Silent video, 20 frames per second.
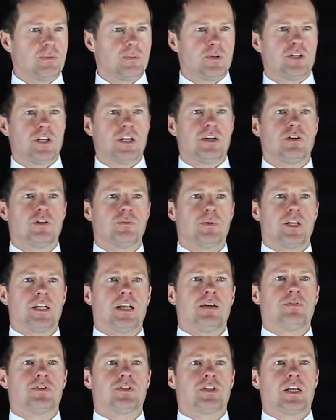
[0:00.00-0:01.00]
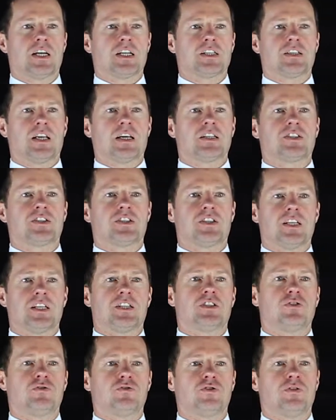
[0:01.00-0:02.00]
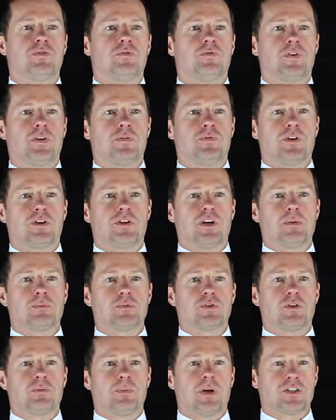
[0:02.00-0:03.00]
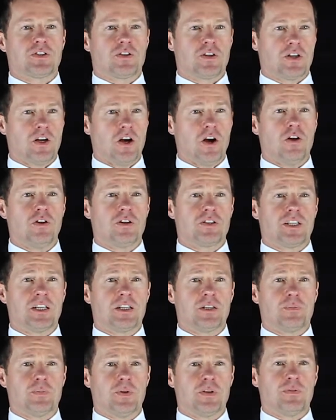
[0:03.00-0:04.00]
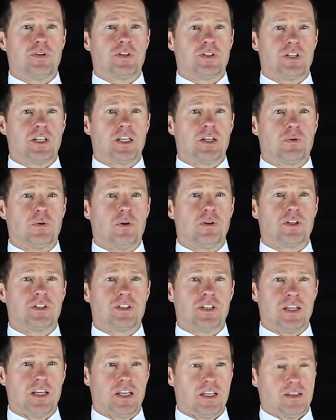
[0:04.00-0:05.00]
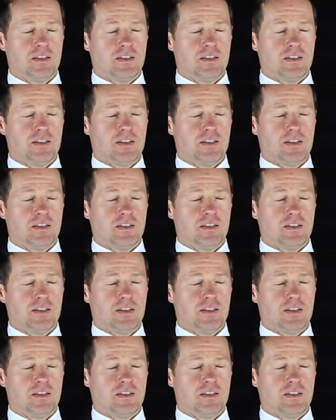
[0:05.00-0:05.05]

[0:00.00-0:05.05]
material being advertised at 650 grams to match the Gala Tent PVC quality.